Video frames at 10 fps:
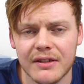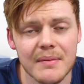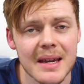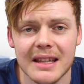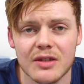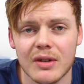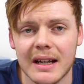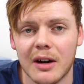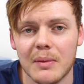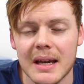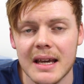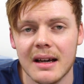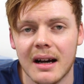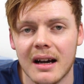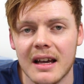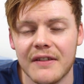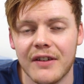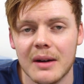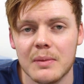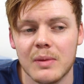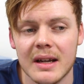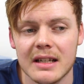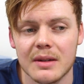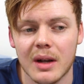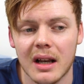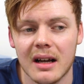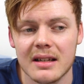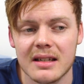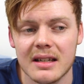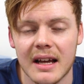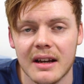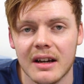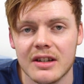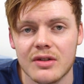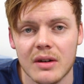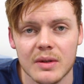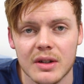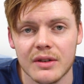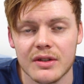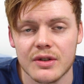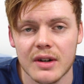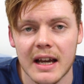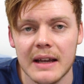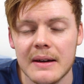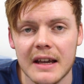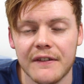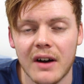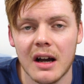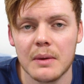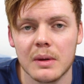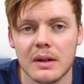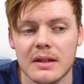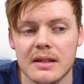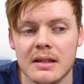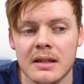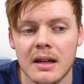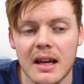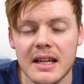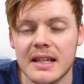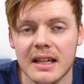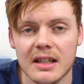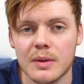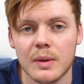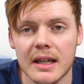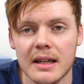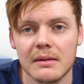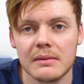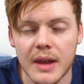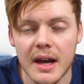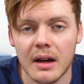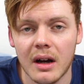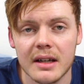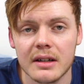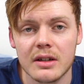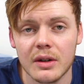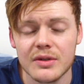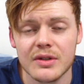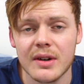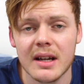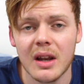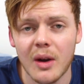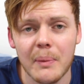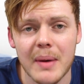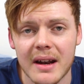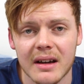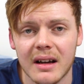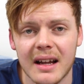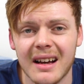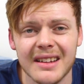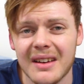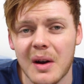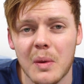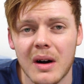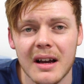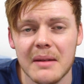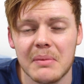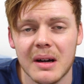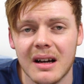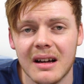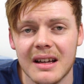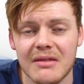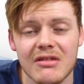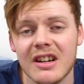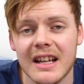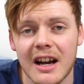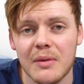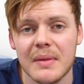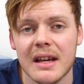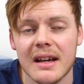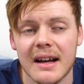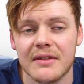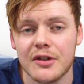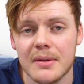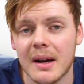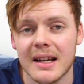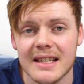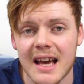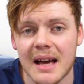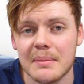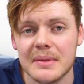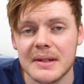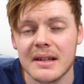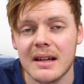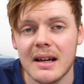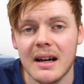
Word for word: For me, this really helped me. Uh, if I went into a class and I struggled to concentrate, if I was eating a sweet, then I could concentrate a lot better. And I don't know why, but it really helped me. And through my exams,